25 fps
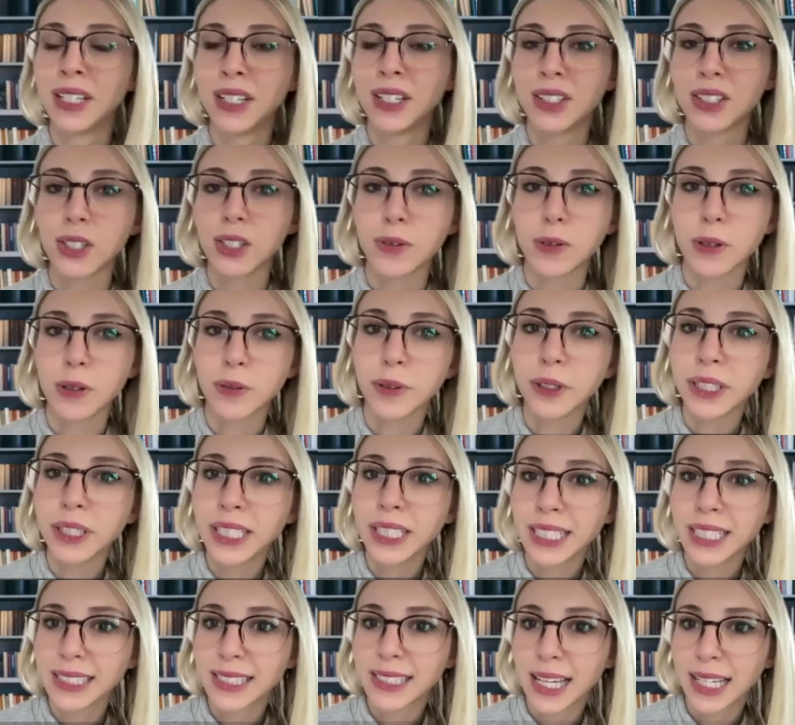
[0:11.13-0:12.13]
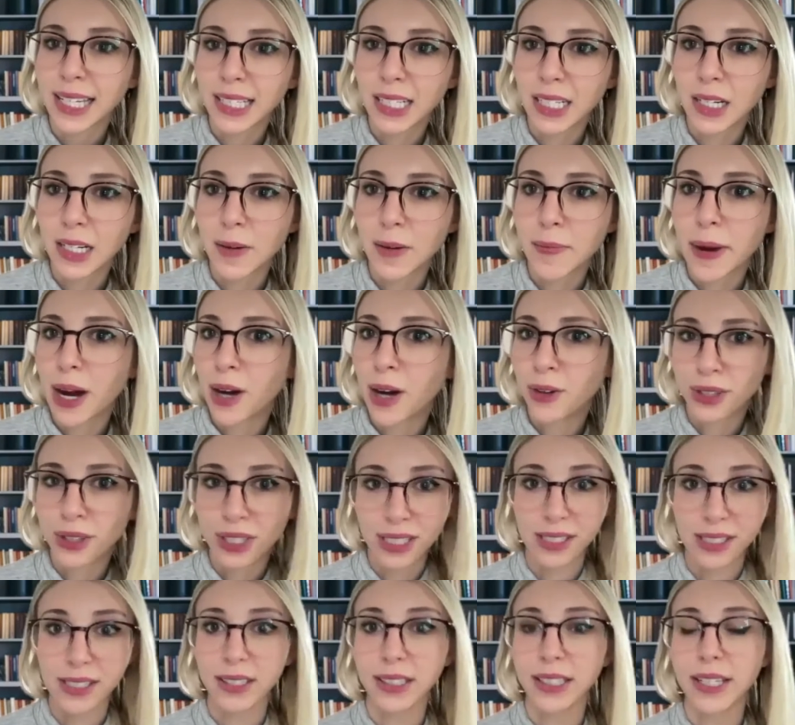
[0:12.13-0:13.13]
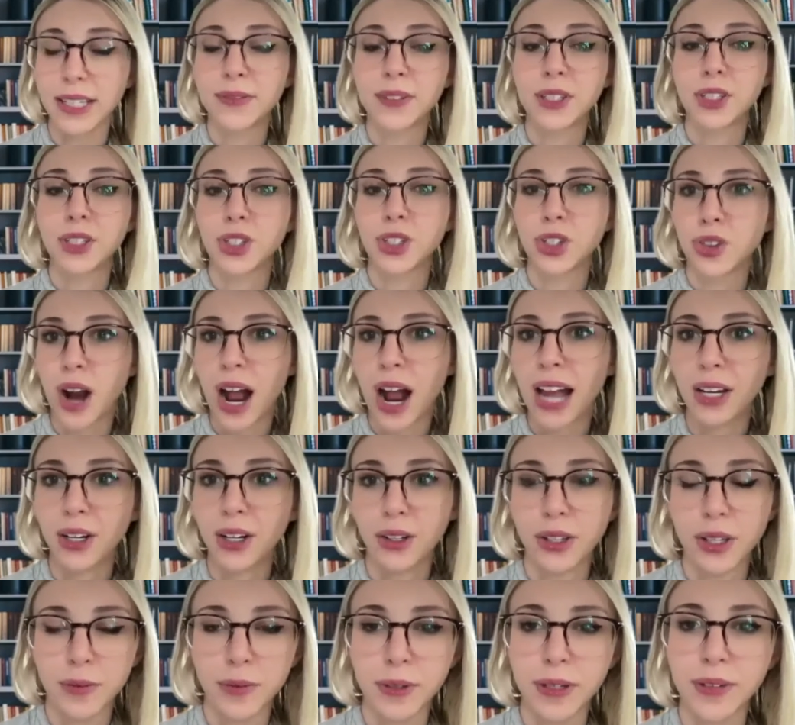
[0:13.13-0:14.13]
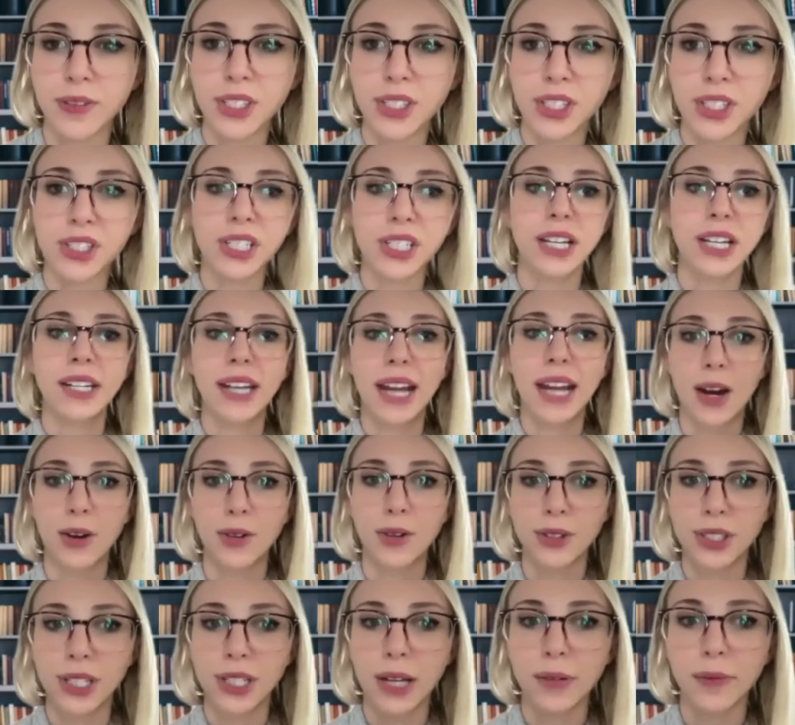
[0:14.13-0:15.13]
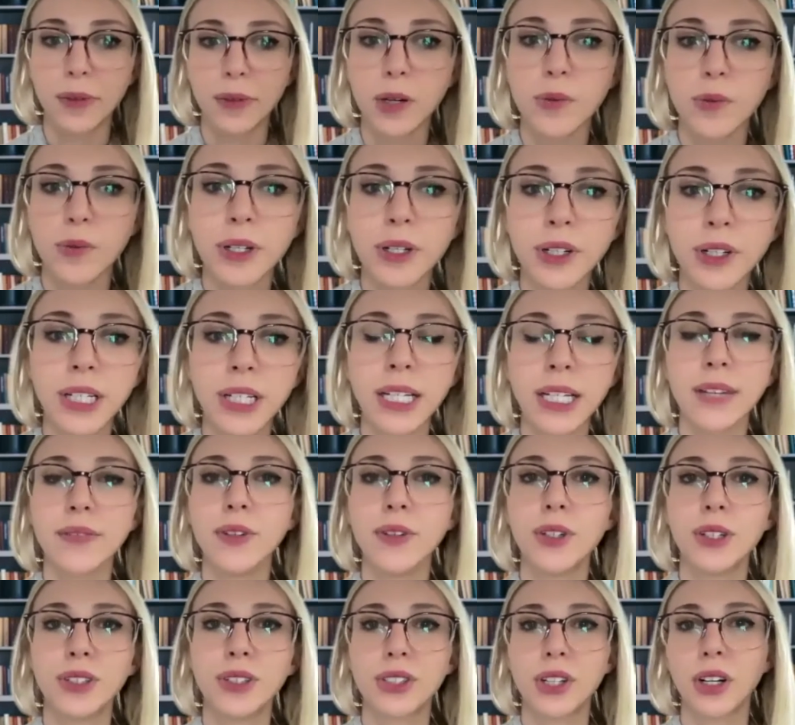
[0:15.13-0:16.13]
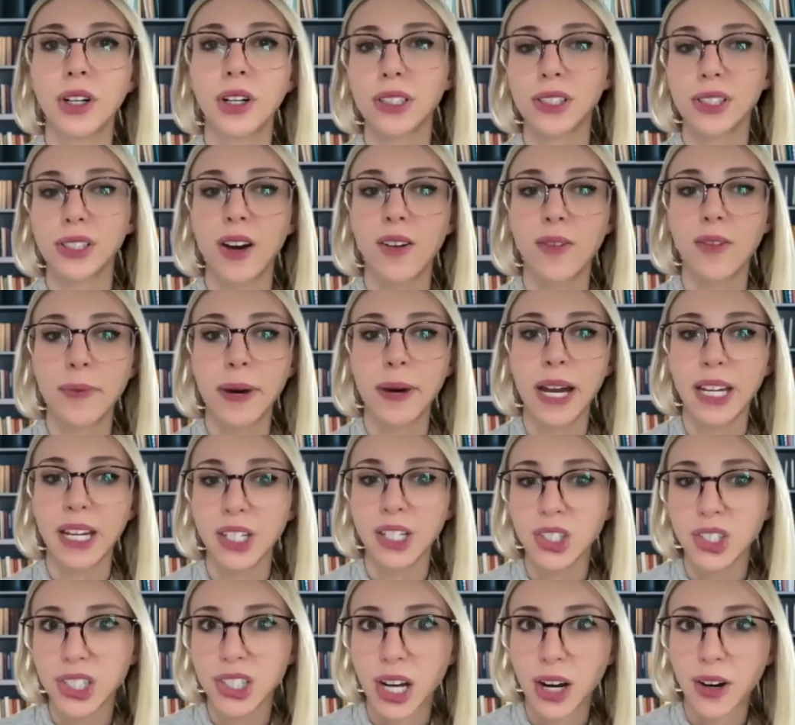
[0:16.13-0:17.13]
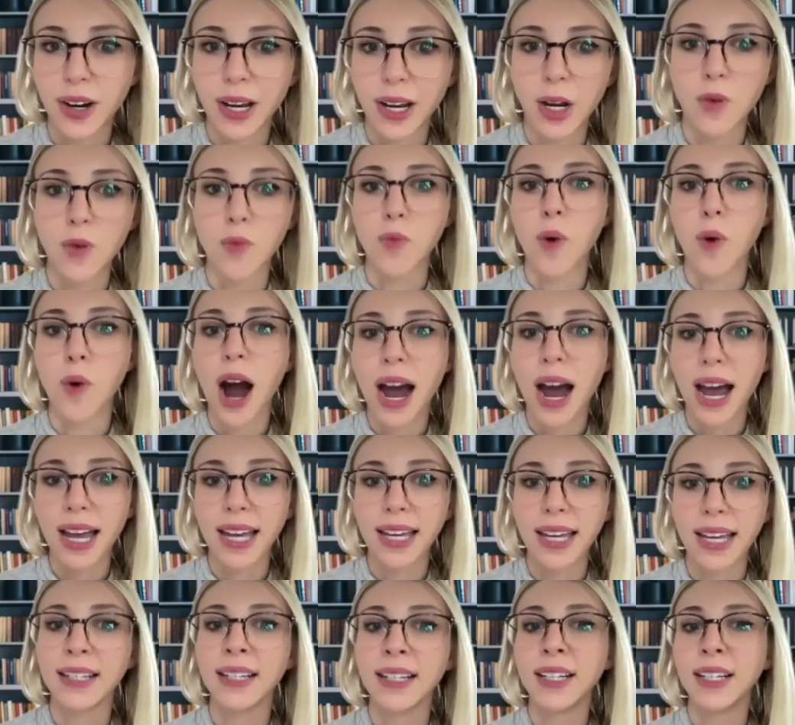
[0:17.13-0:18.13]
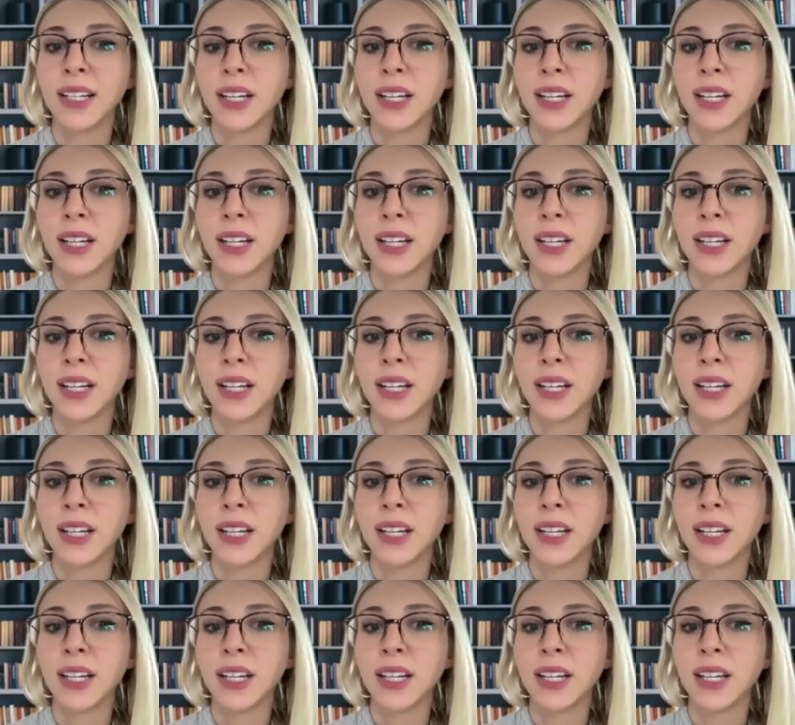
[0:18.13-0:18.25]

So we're really excited about this Lyft trial that we have just announced. And we were wondering if you could start us off by sharing why